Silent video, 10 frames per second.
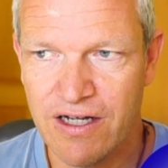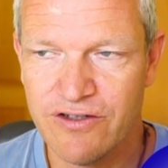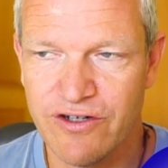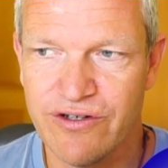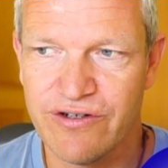
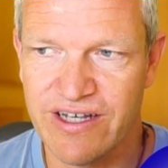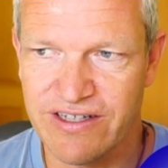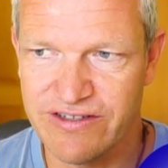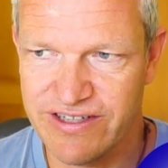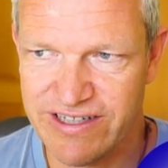So you
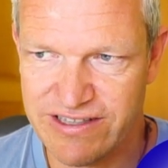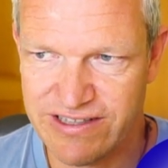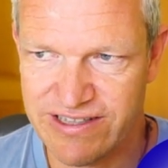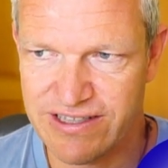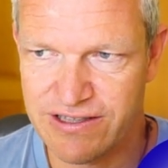can
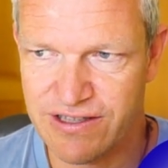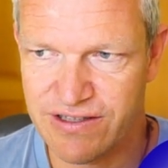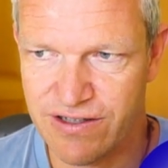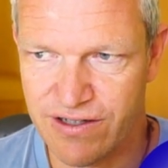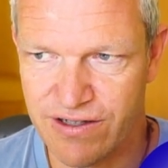change this
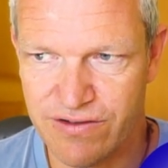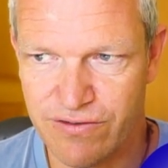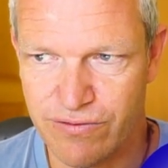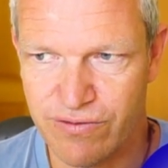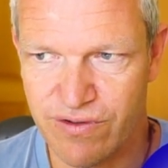uh,
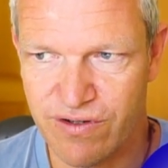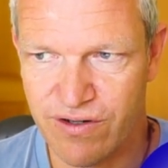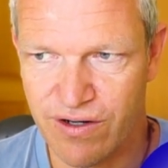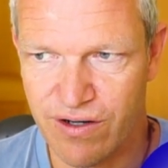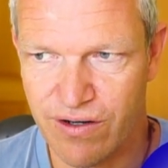to
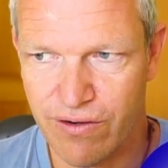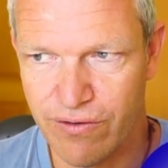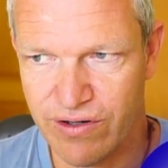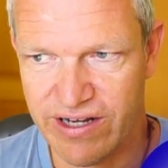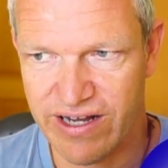uh,
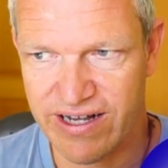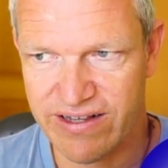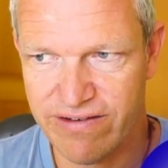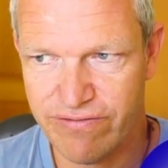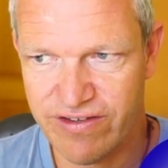only
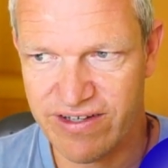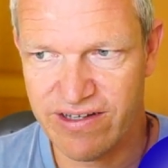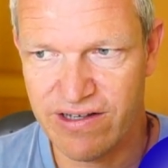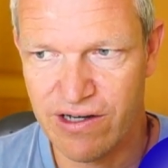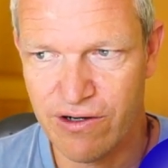
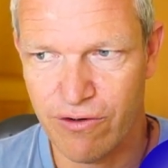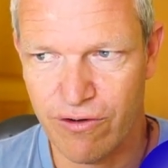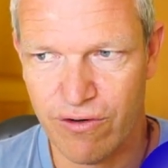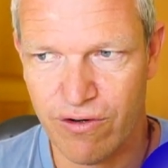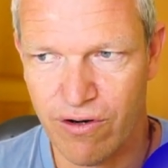activity
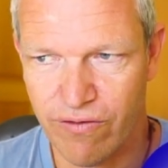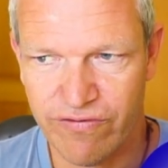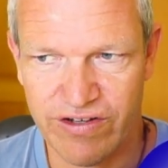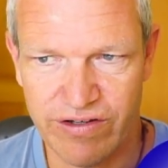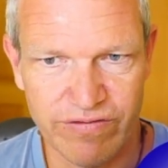or
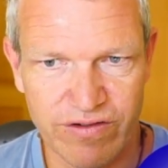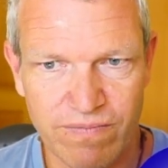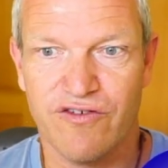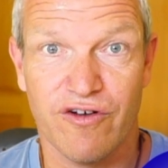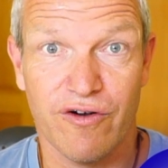off
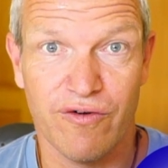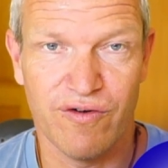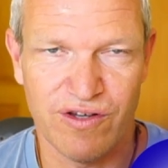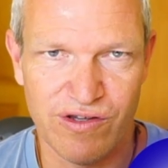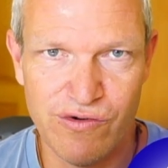even.
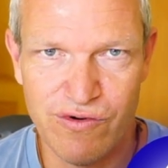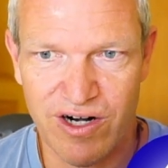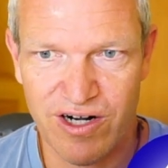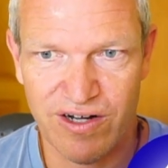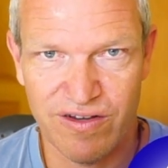So you
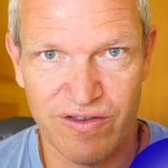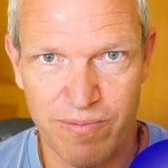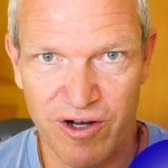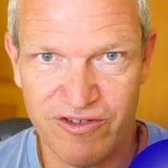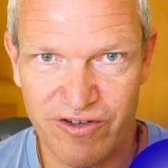are the
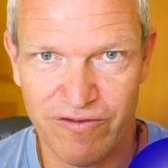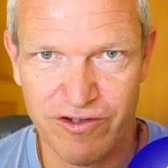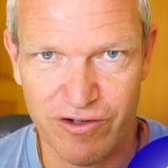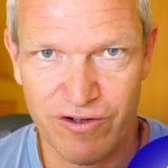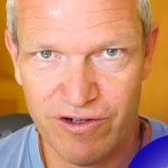boss of
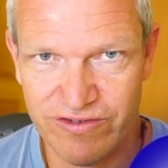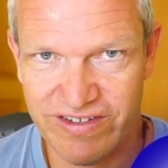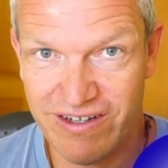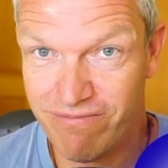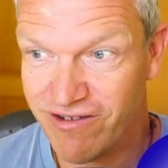your own
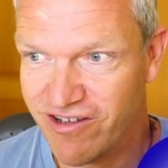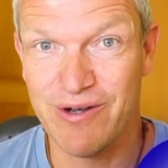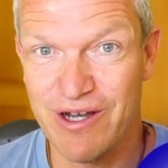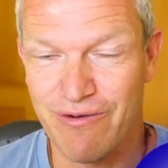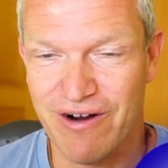teams.
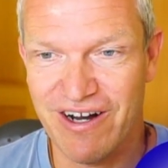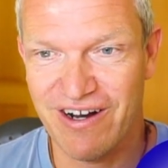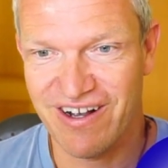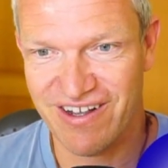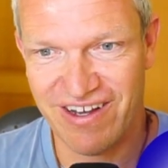Be
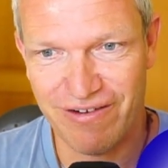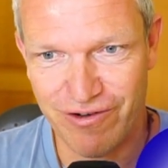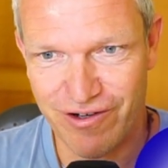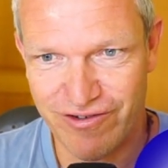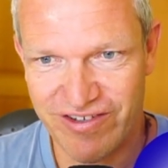aware if
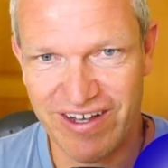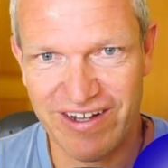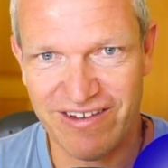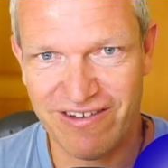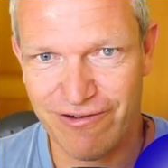you set
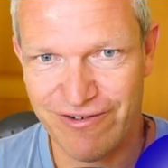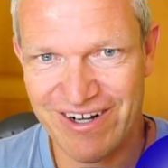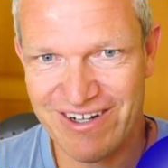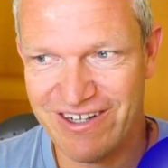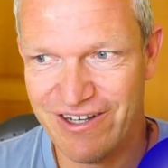it
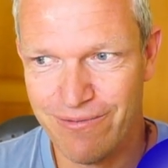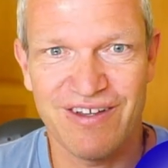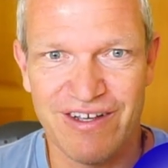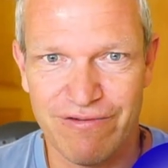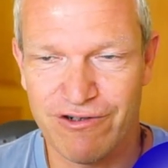correctly
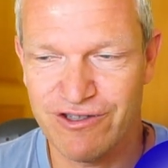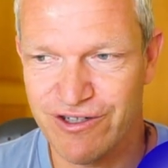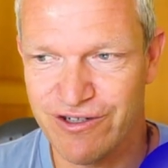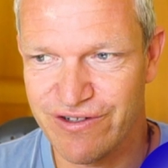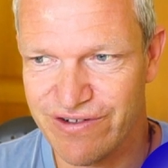up, it will
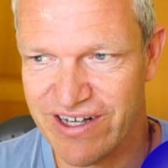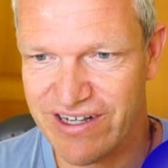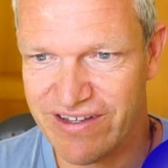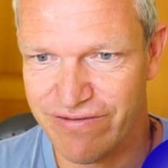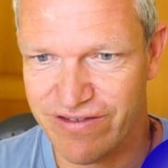show you
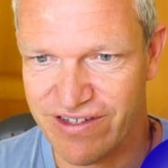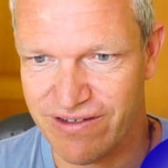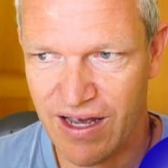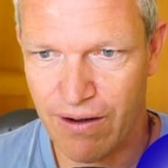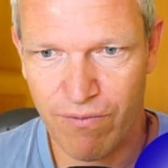
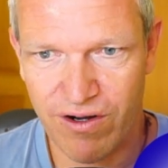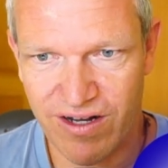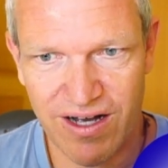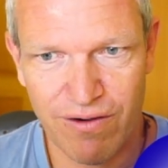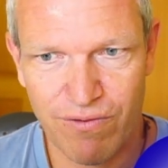activity. And
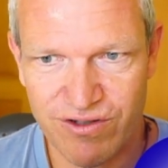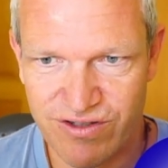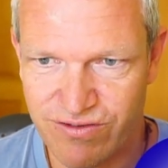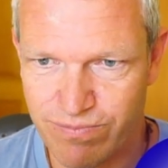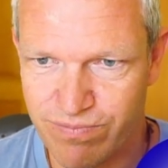one I
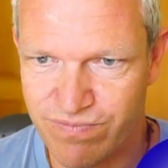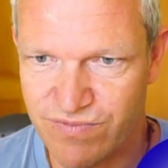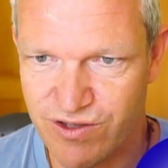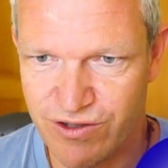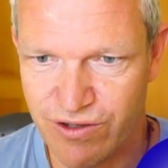wanted to
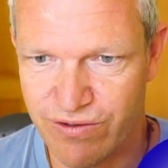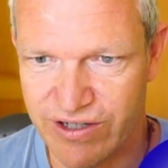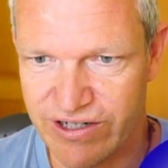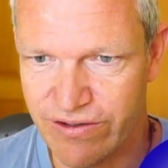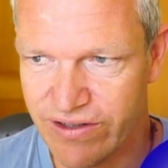show
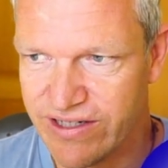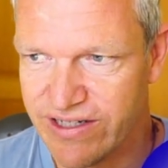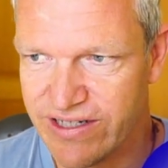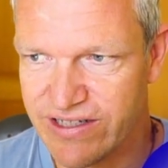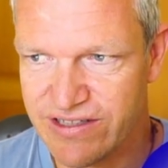here
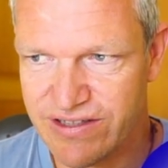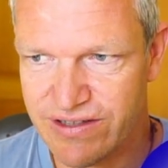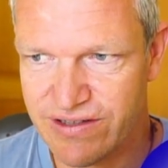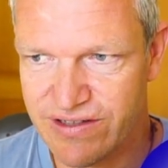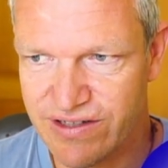is
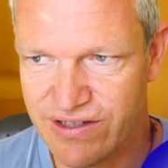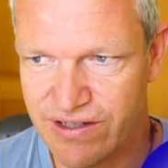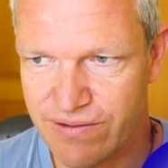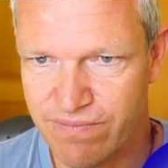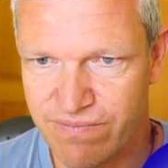
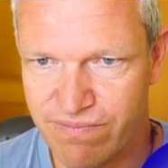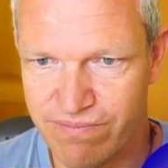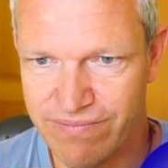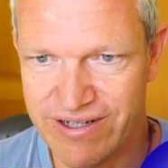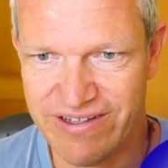the
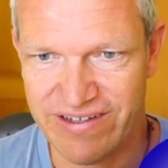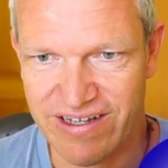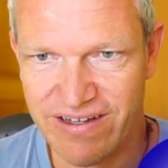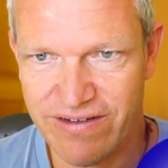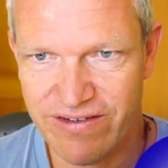
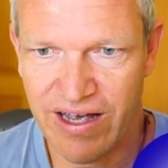meetings